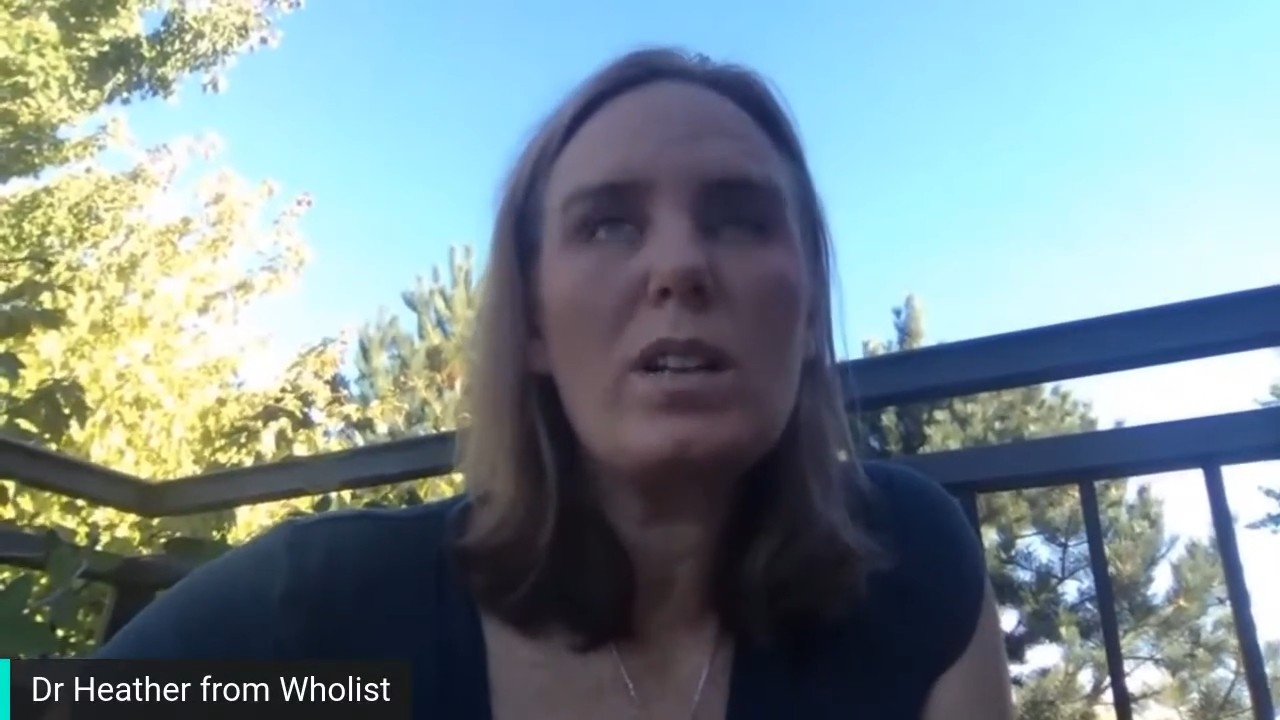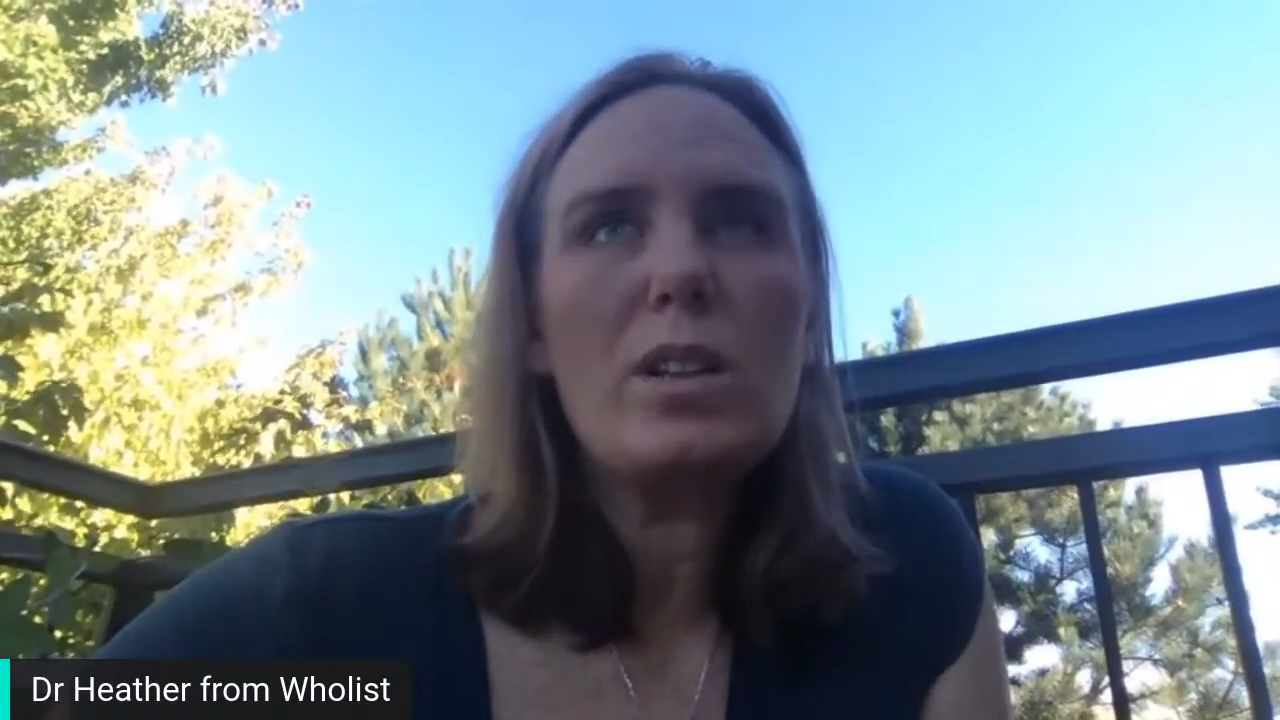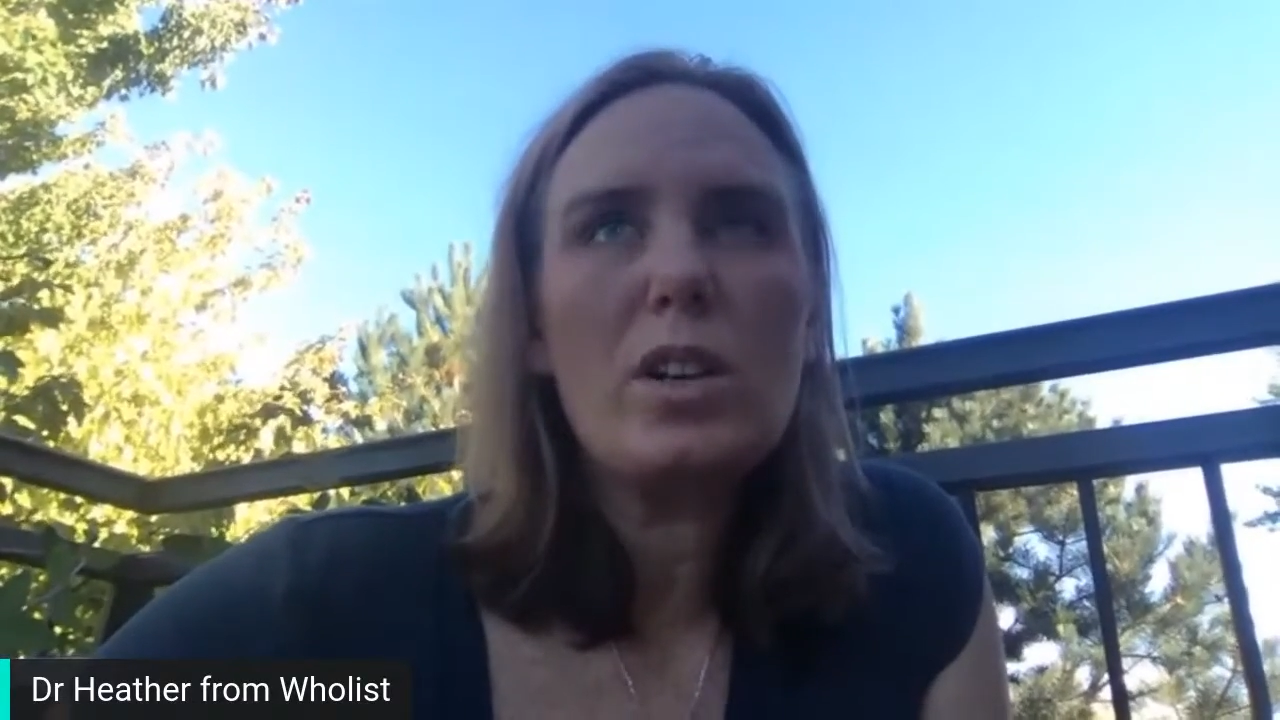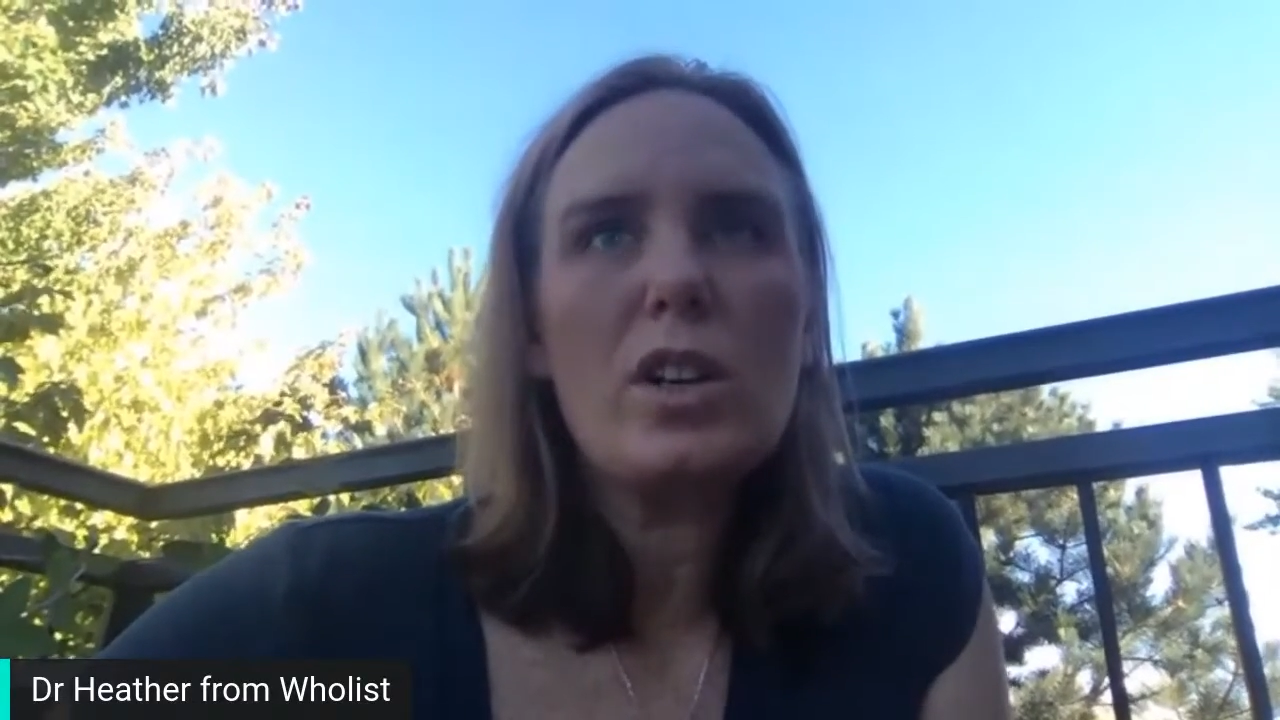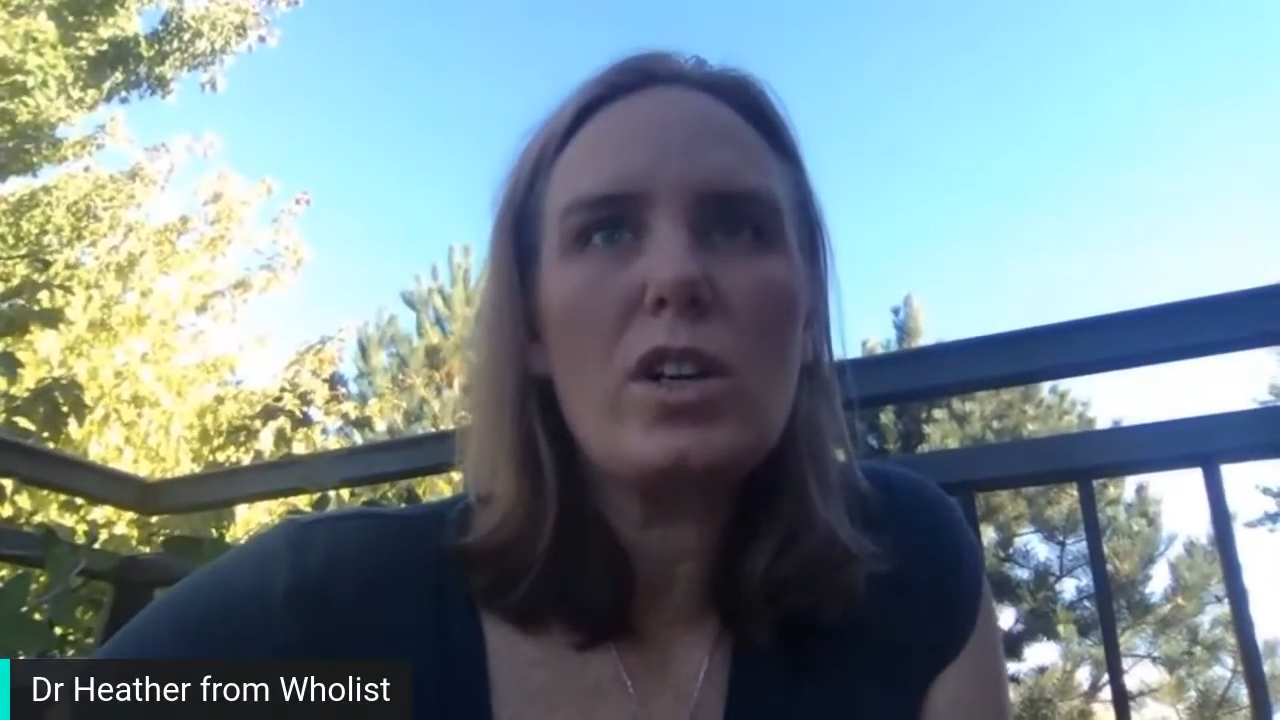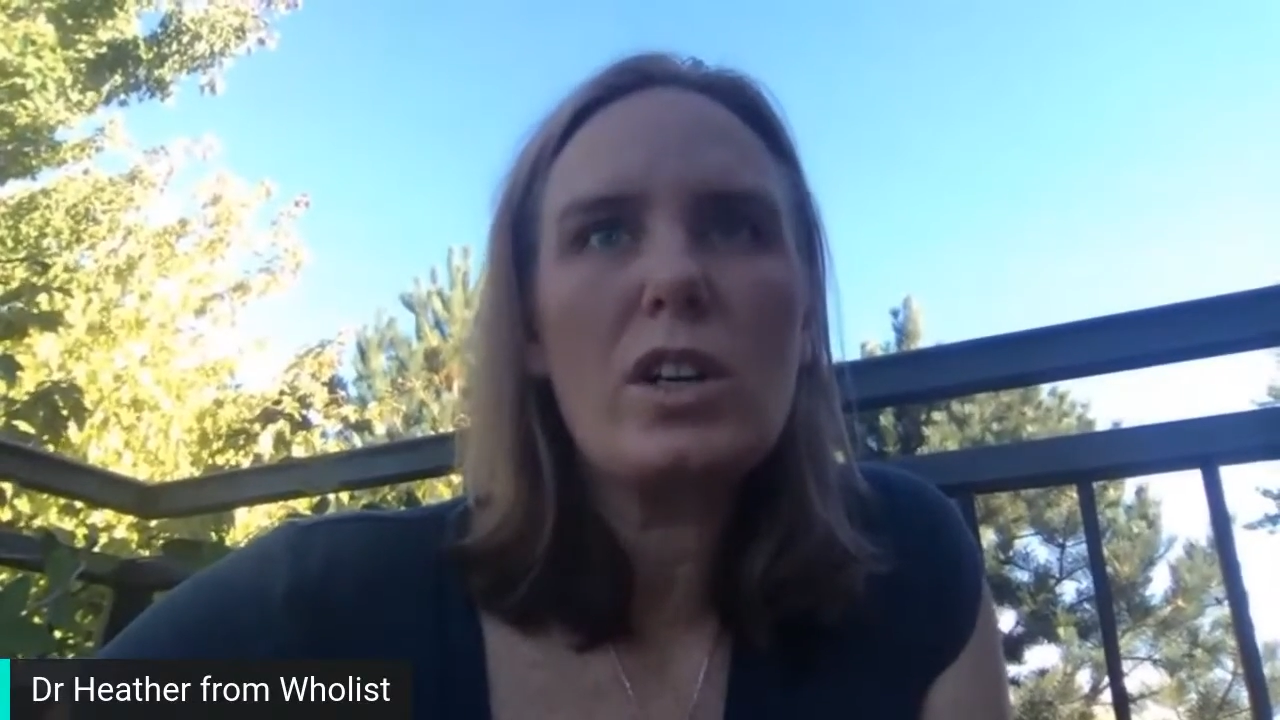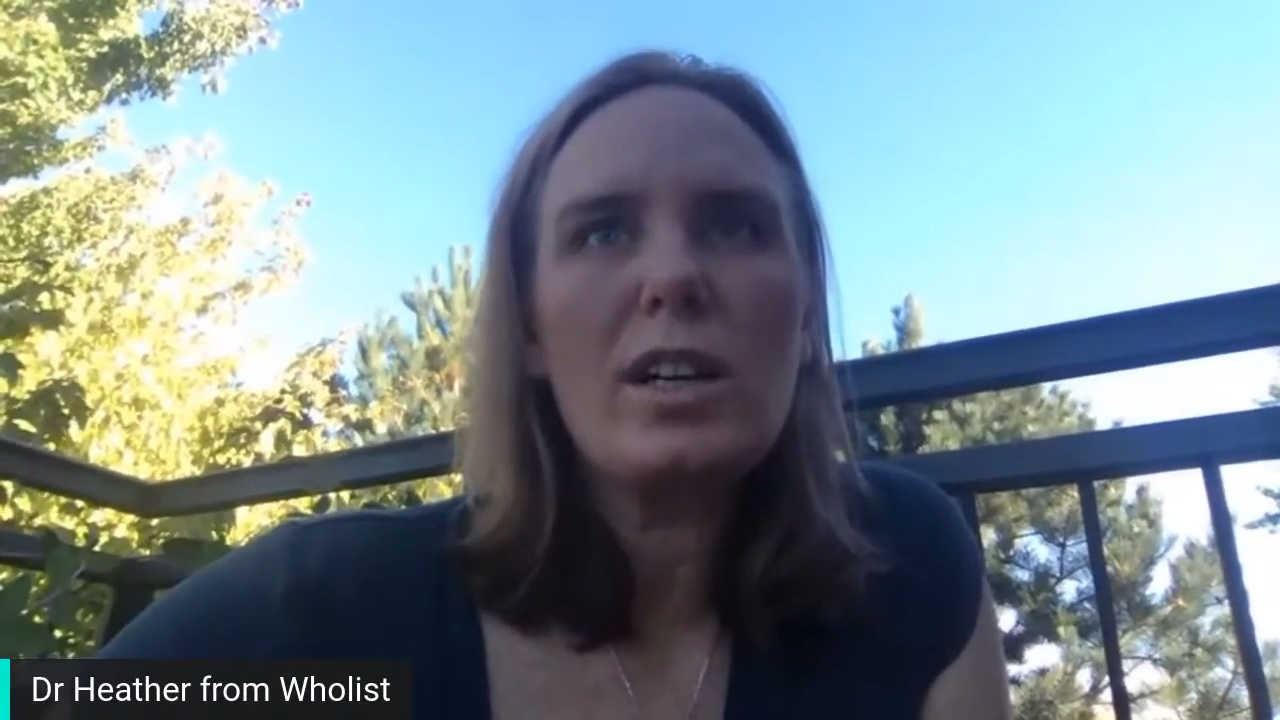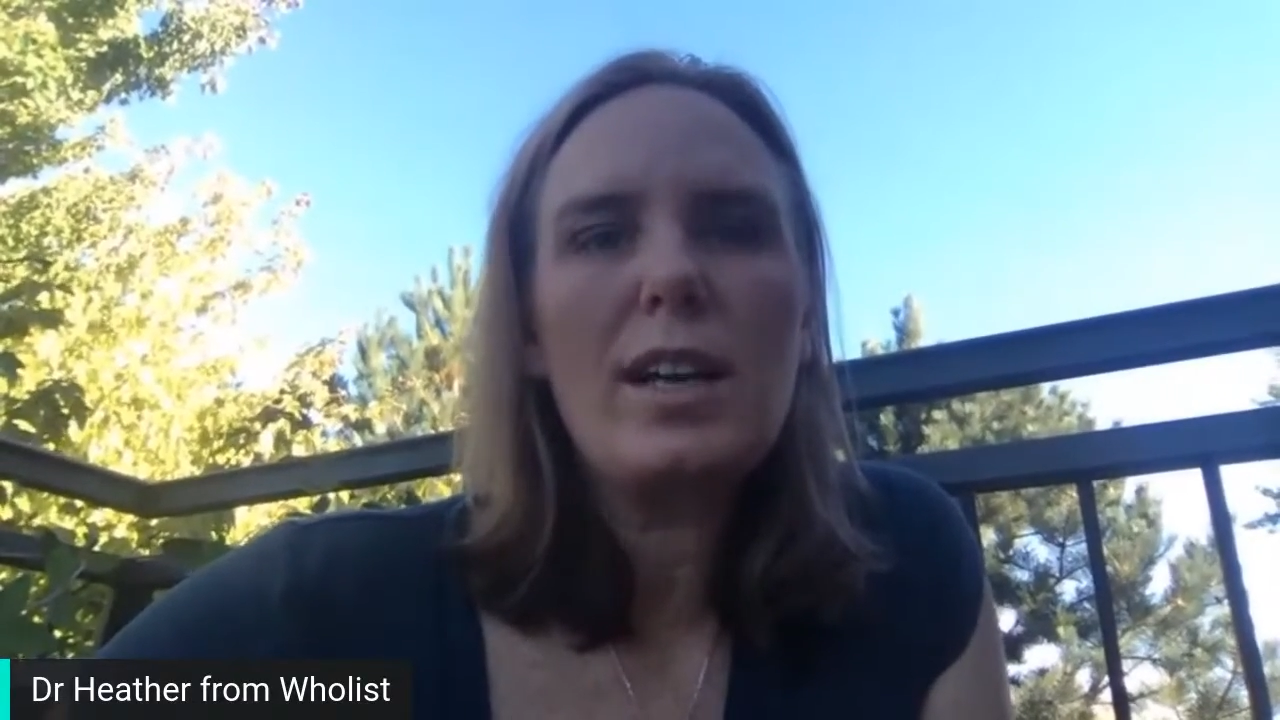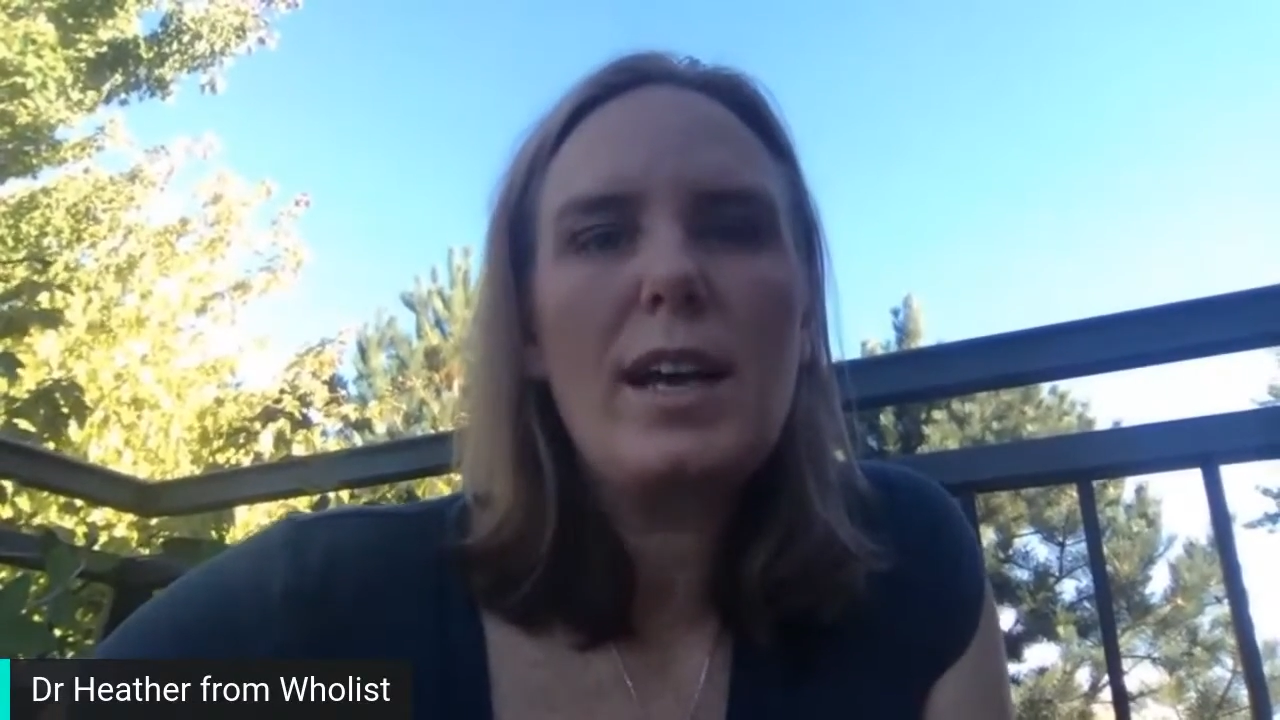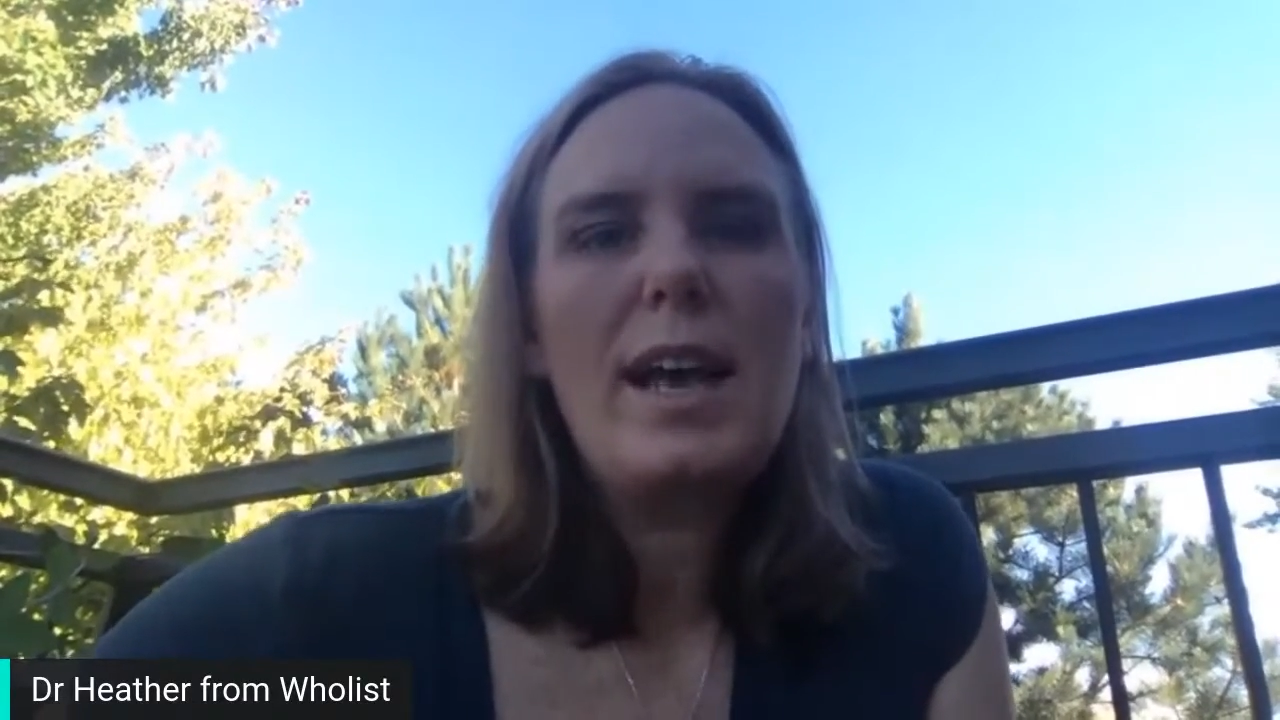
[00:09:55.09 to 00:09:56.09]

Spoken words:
learn